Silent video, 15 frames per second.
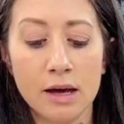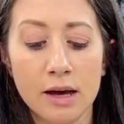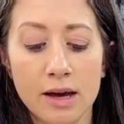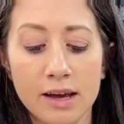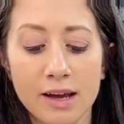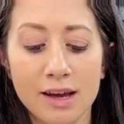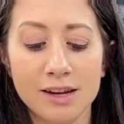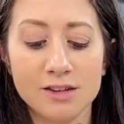I
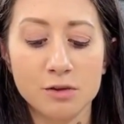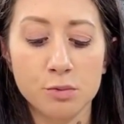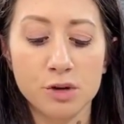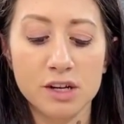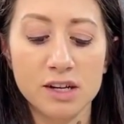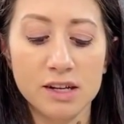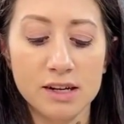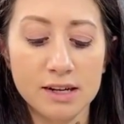kind of just put
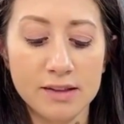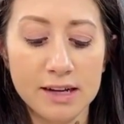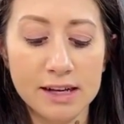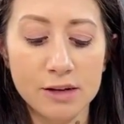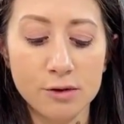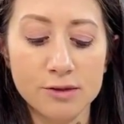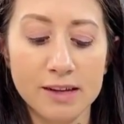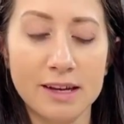it in and then I
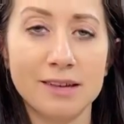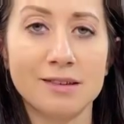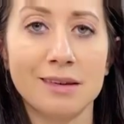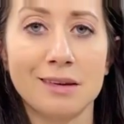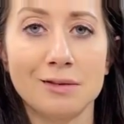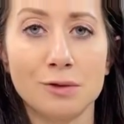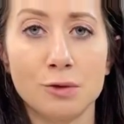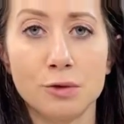use that as like
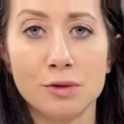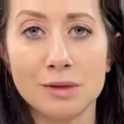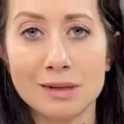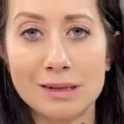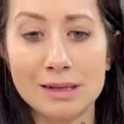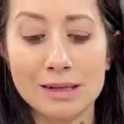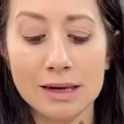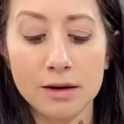a tool to get
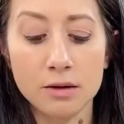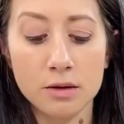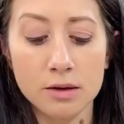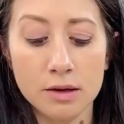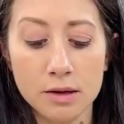it out.